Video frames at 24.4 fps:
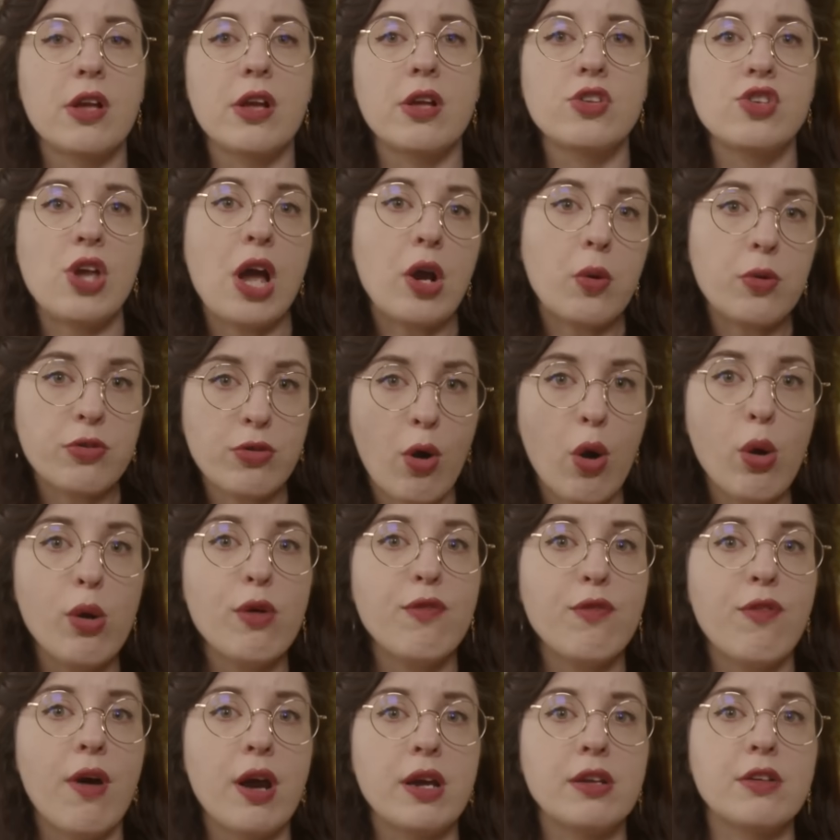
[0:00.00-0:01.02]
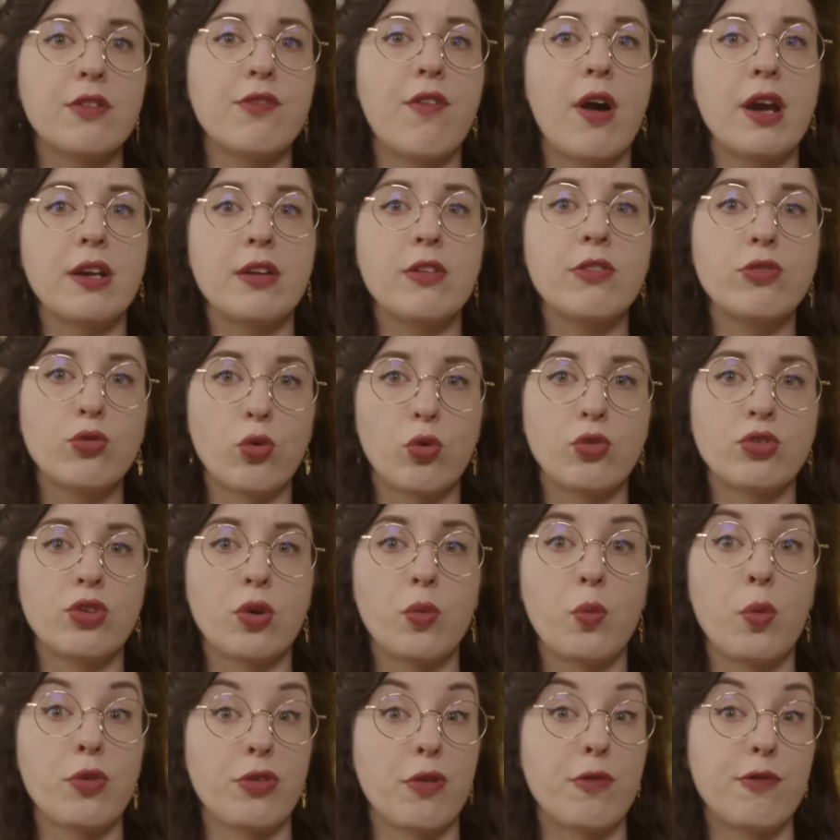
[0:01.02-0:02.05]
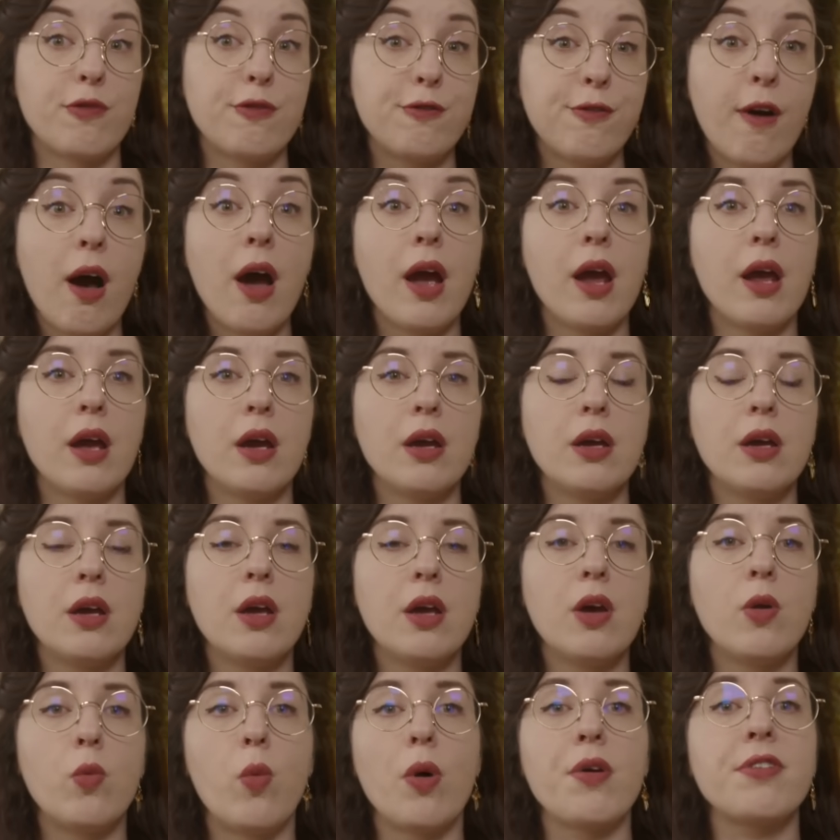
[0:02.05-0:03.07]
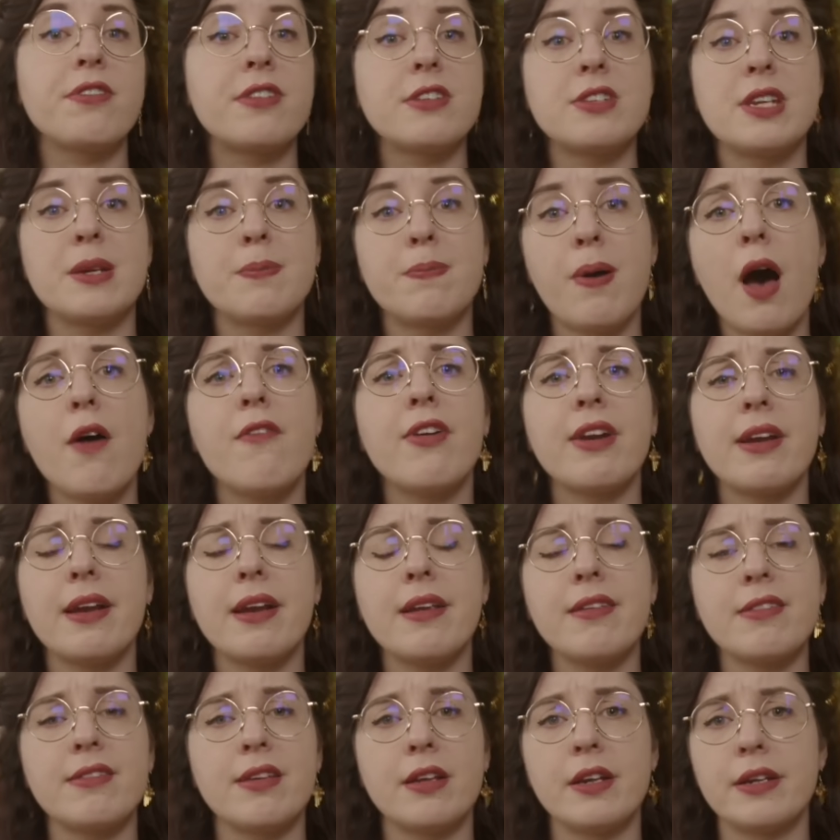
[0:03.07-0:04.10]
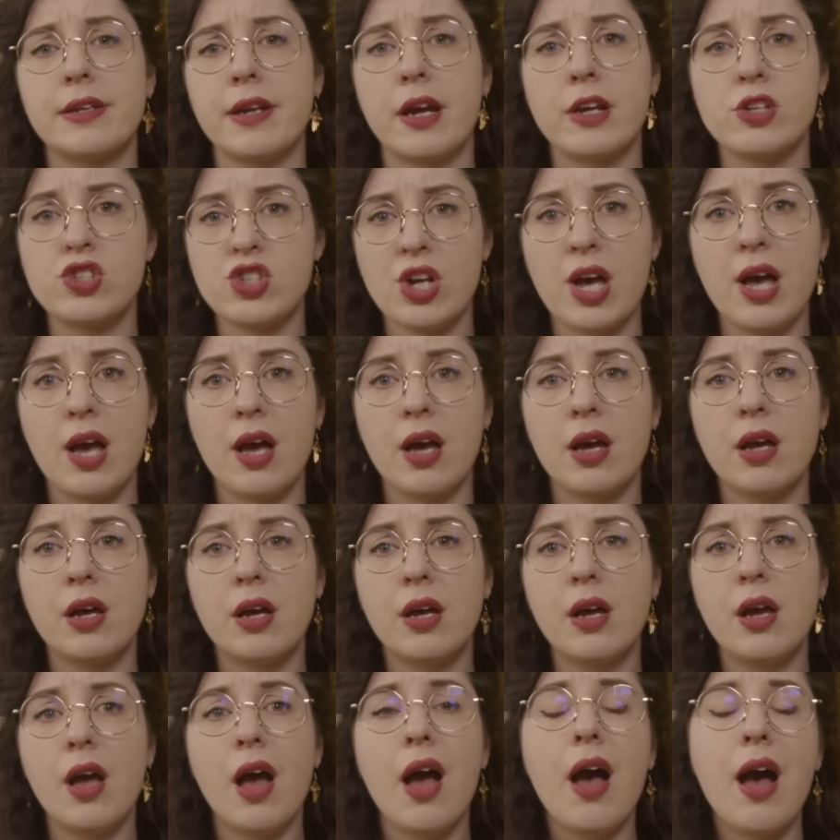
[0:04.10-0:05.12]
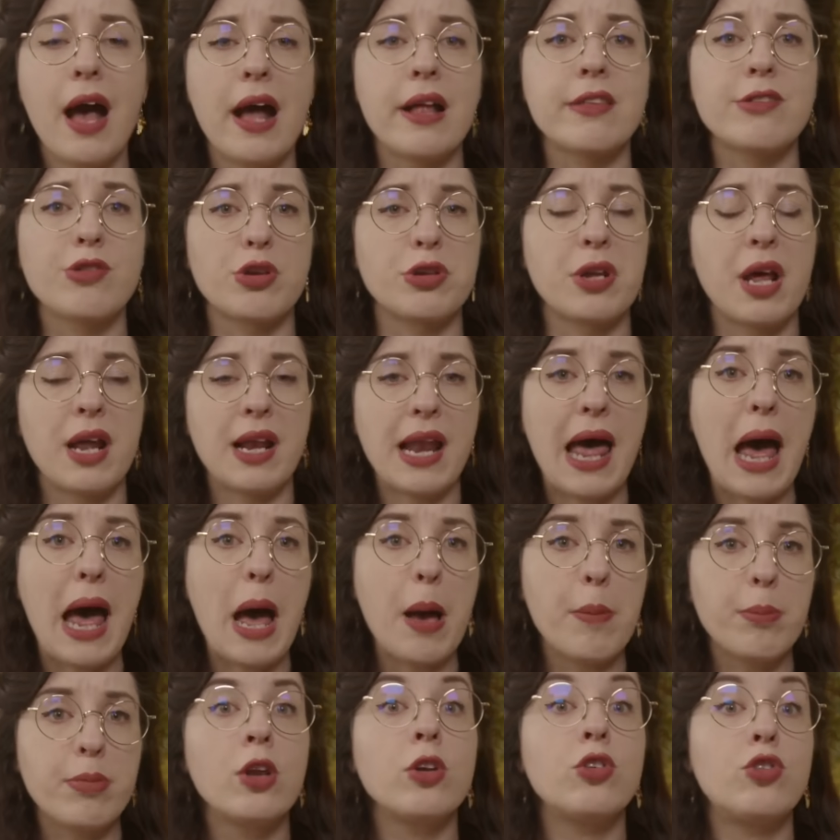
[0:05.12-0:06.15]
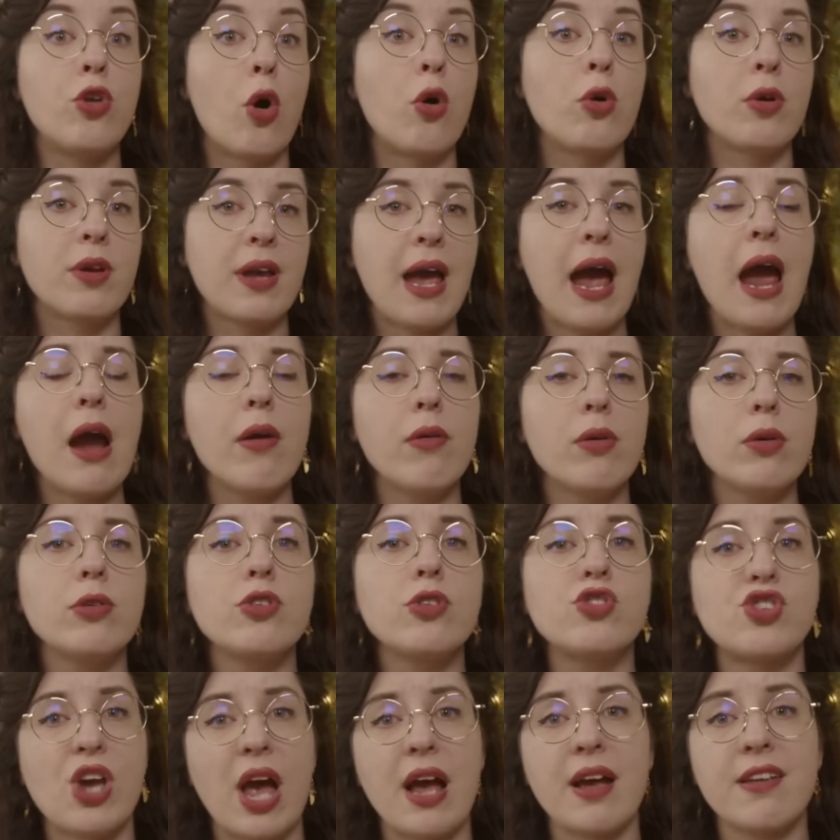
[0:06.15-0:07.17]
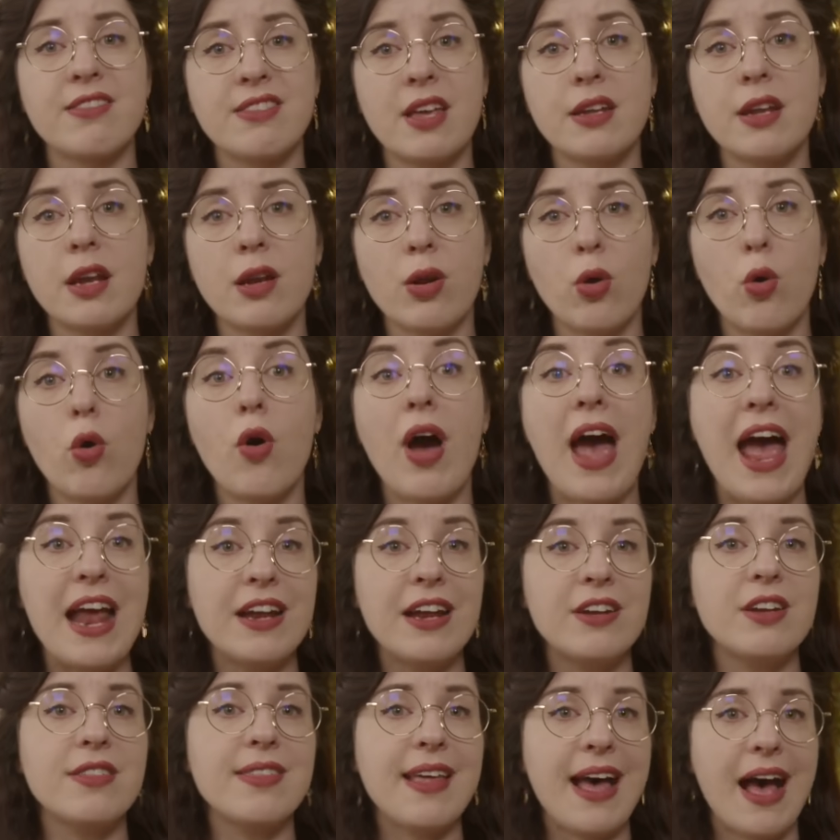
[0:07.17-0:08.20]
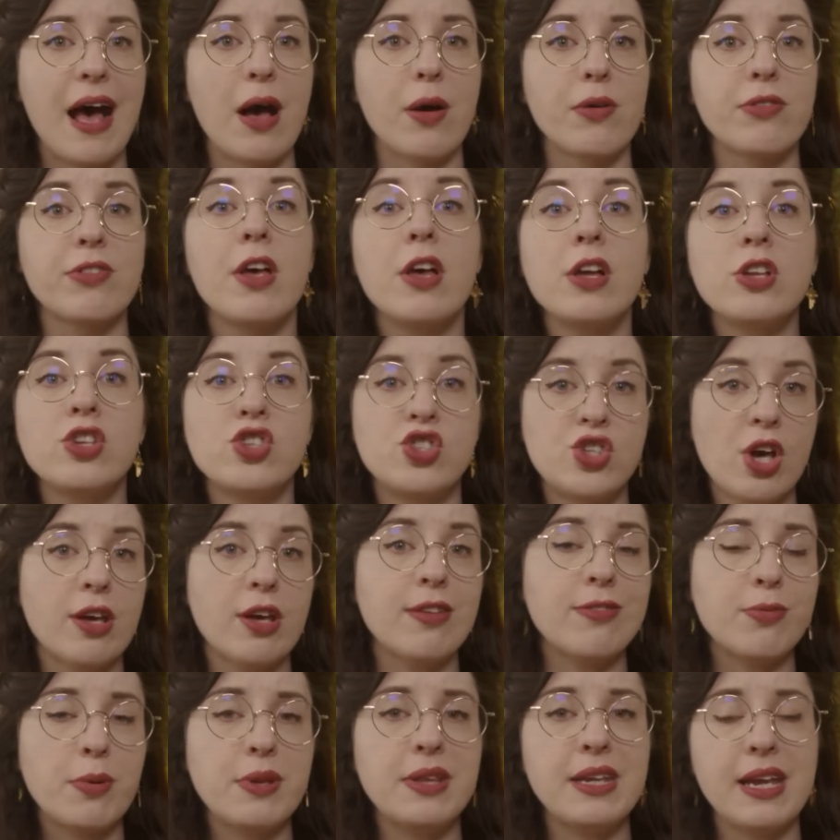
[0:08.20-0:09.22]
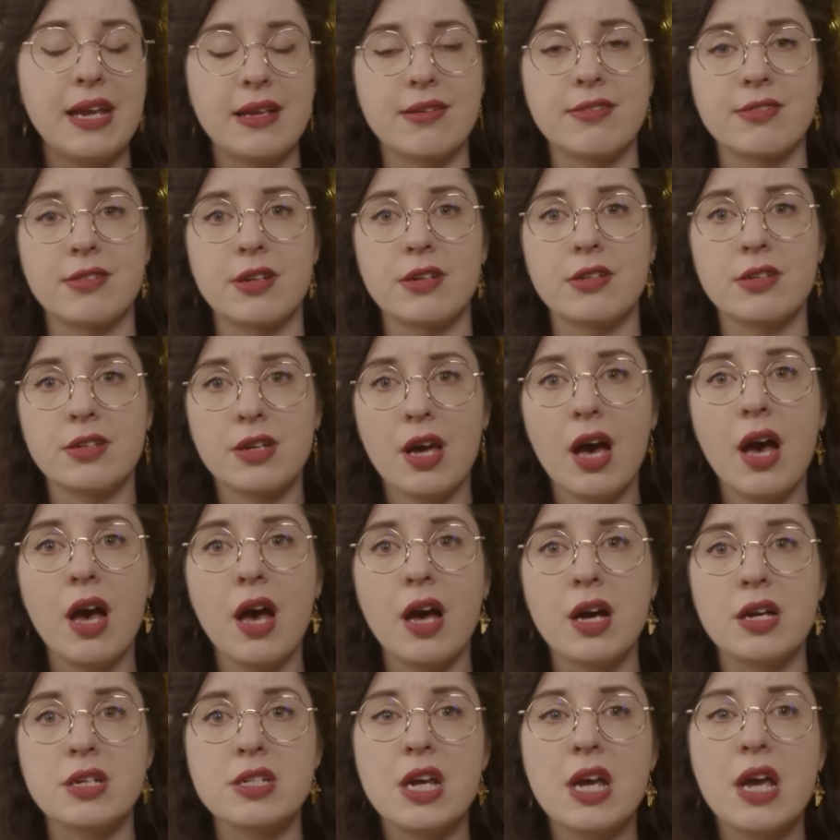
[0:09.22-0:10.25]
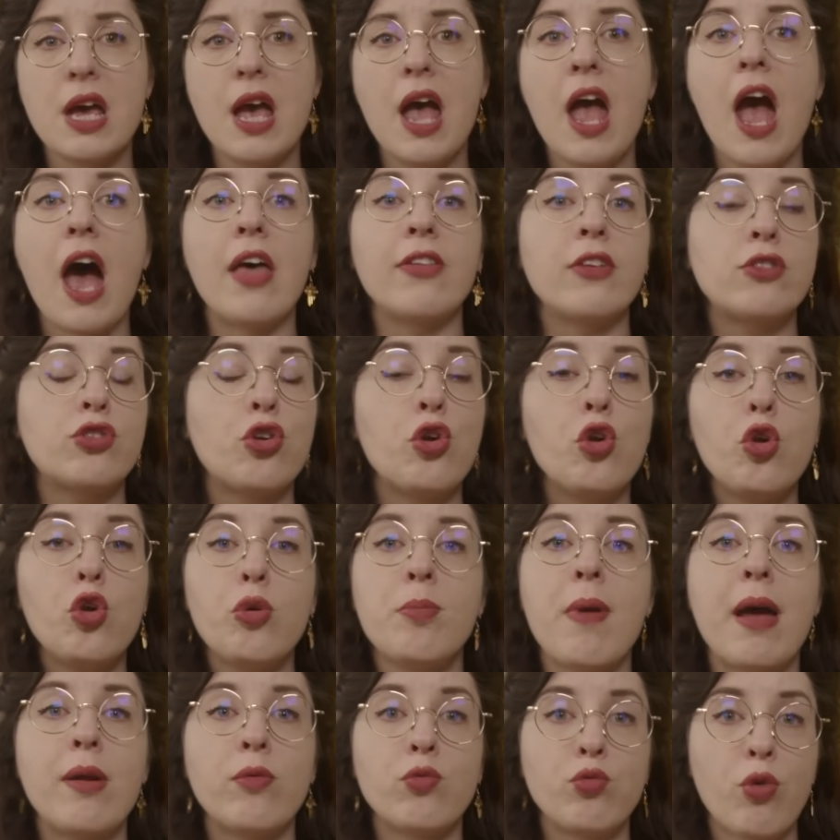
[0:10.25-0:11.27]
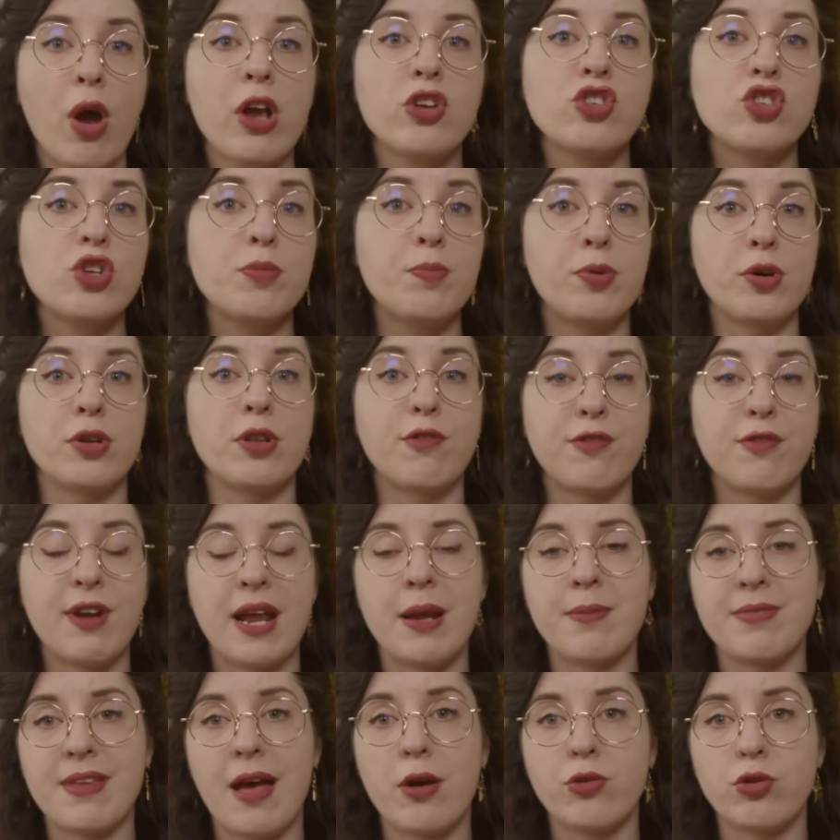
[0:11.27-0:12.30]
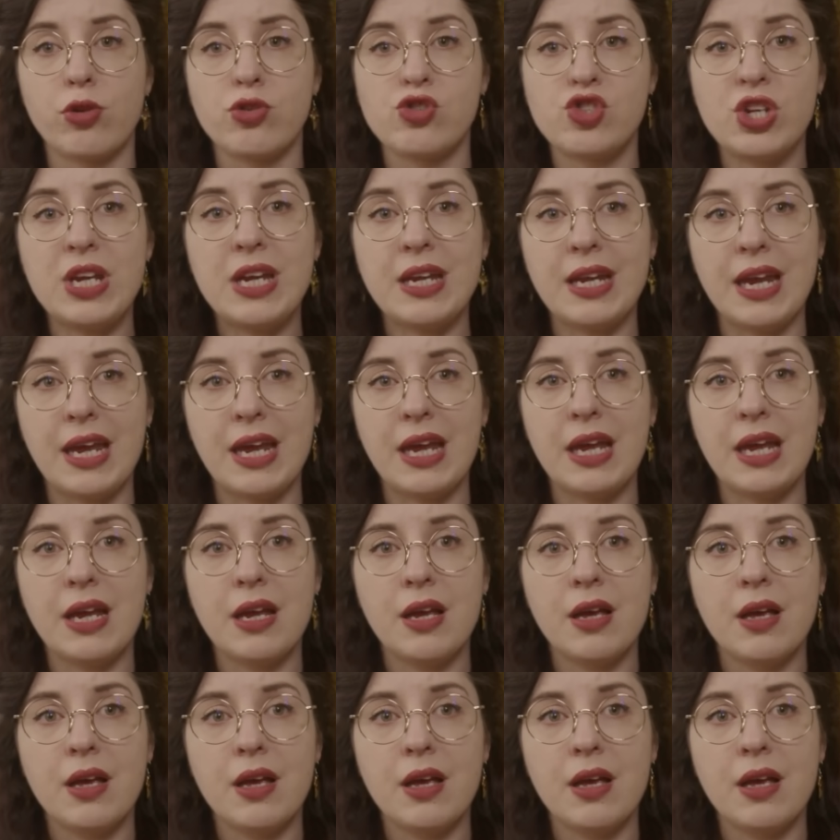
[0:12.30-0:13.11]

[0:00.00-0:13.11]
Jack was horrified to find his daughter was on fire, while sitting perfectly still in her chair, her hands on her lap. Don Carroll, Jack's son in law, entered the house just when the incident occurred, and the two men rushed to put the flames out on Jeannie.